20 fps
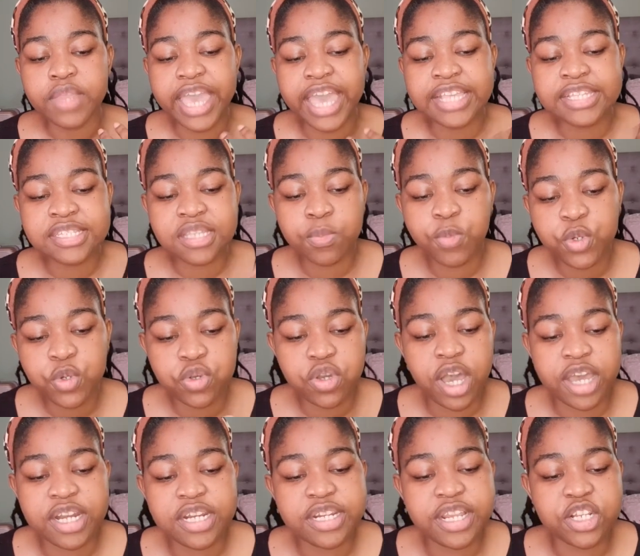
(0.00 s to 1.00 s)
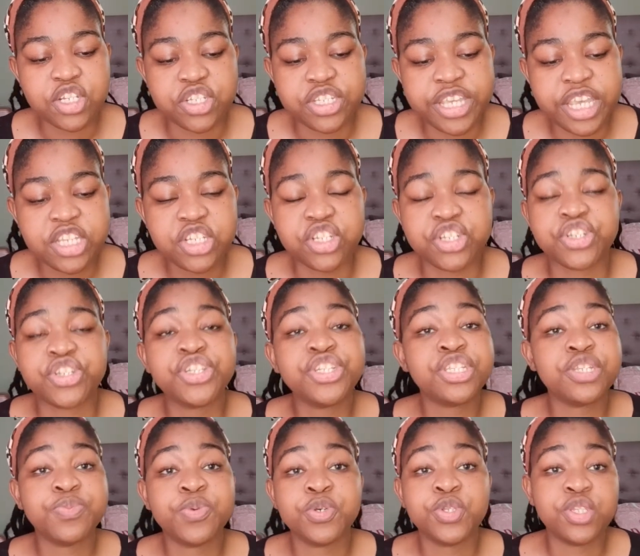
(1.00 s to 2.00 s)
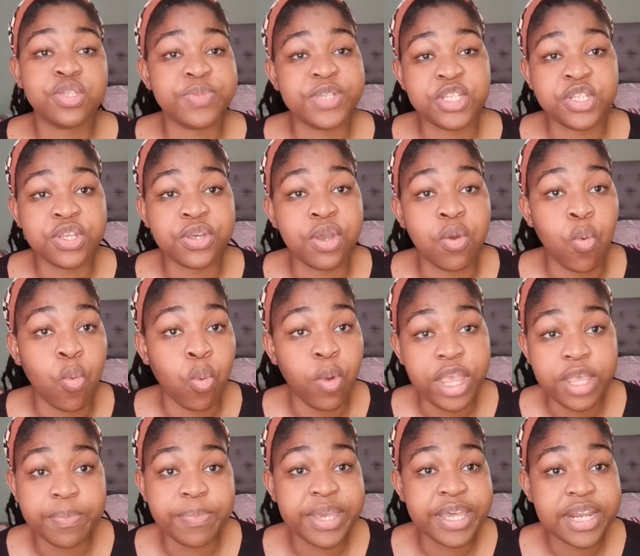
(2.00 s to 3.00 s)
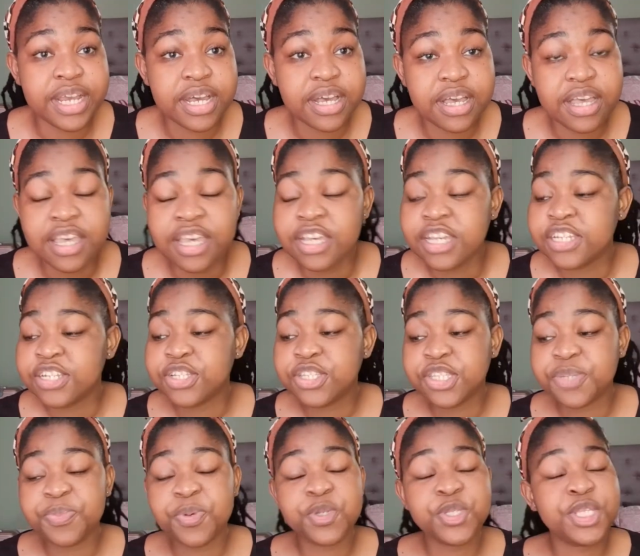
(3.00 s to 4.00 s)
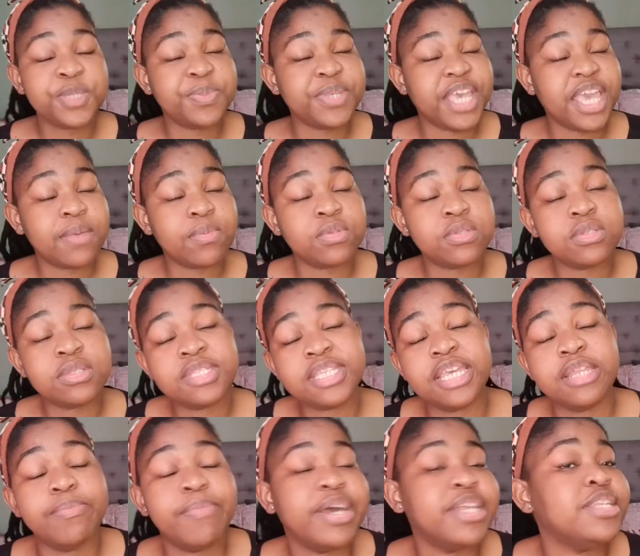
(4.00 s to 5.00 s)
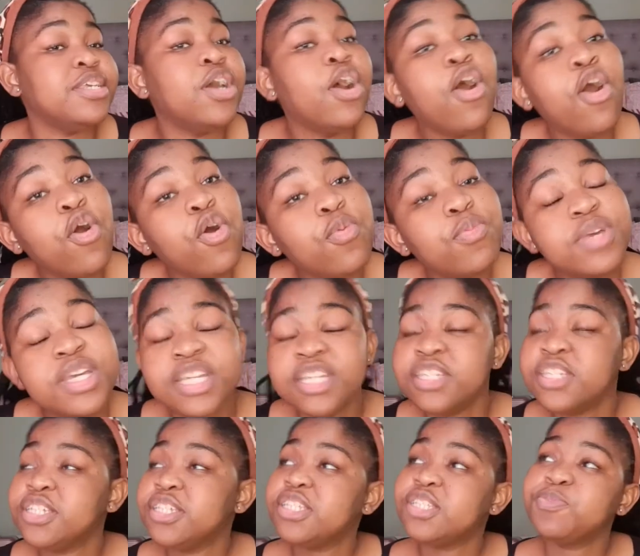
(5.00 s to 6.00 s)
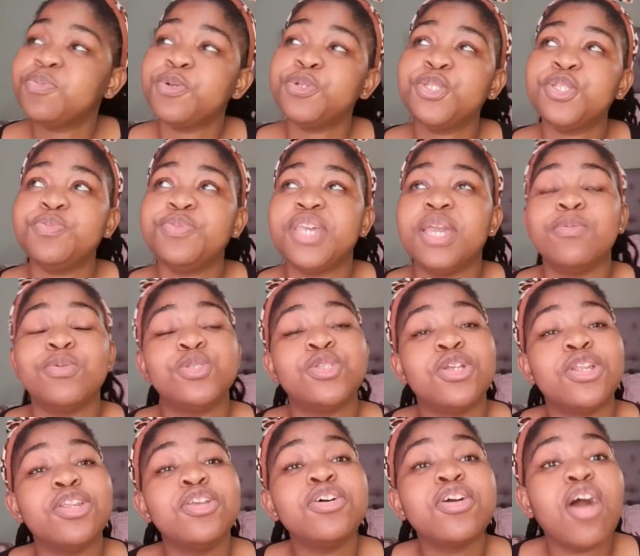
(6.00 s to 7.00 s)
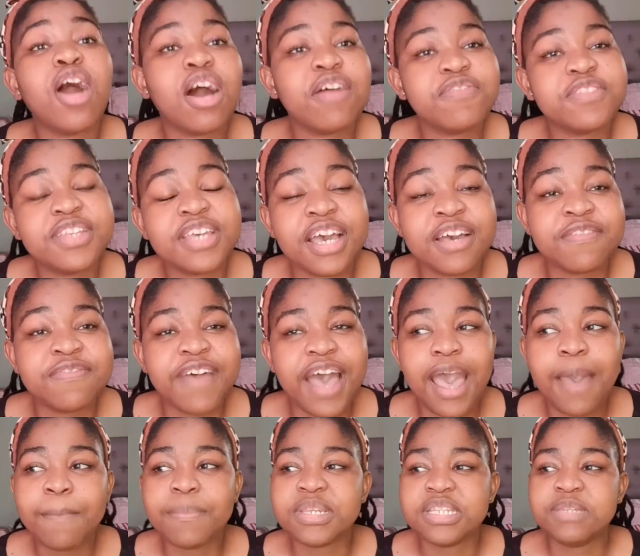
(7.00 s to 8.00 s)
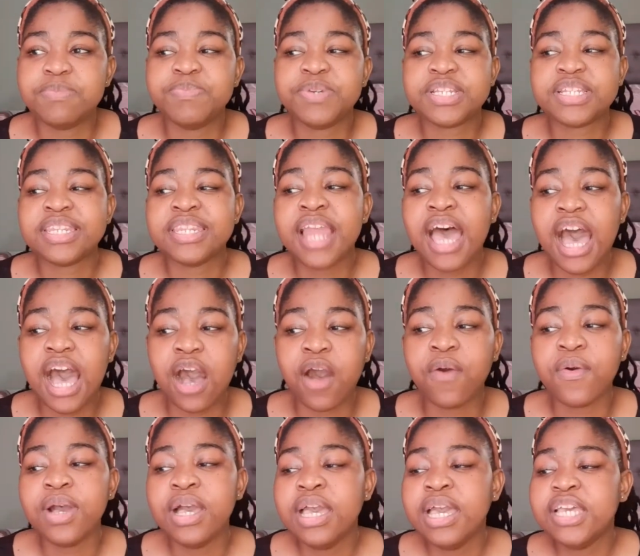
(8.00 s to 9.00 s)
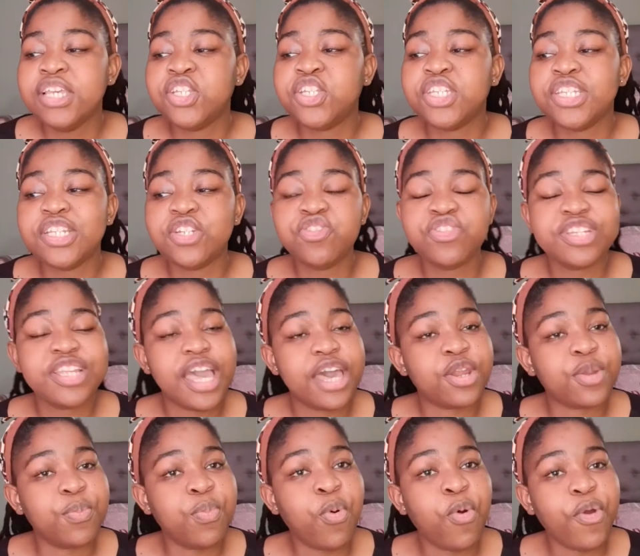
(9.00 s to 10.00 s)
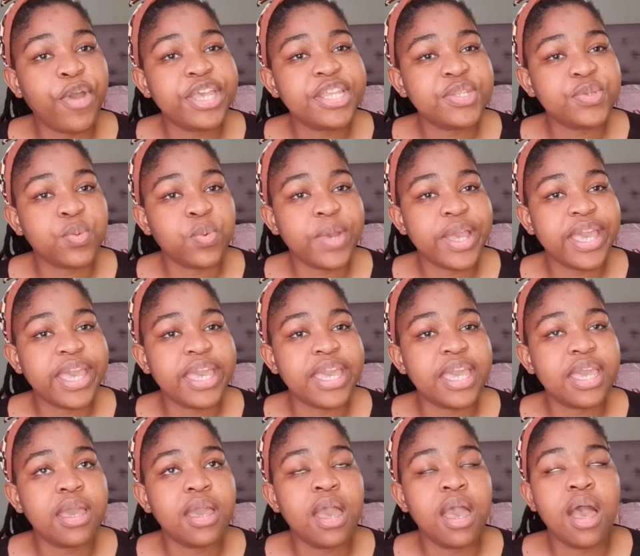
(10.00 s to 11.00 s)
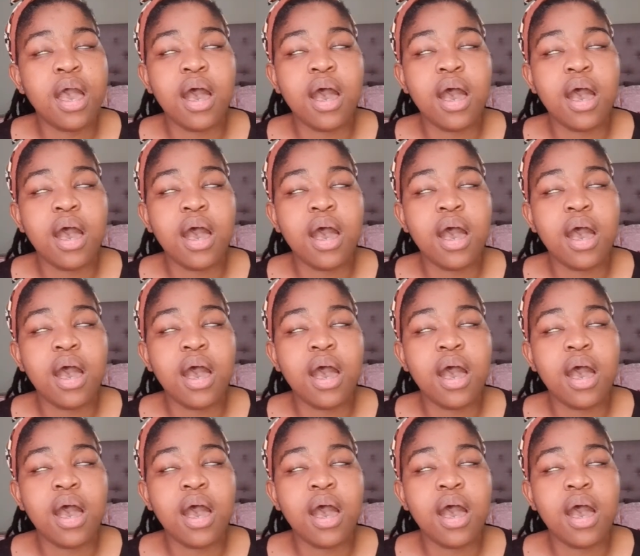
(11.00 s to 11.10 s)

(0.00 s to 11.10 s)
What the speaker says: as someone who got an education, she's supposed to be doing way better. She's supposed to be able to send money home. She's supposed to be able to look after her family. But now, she's literally at a point where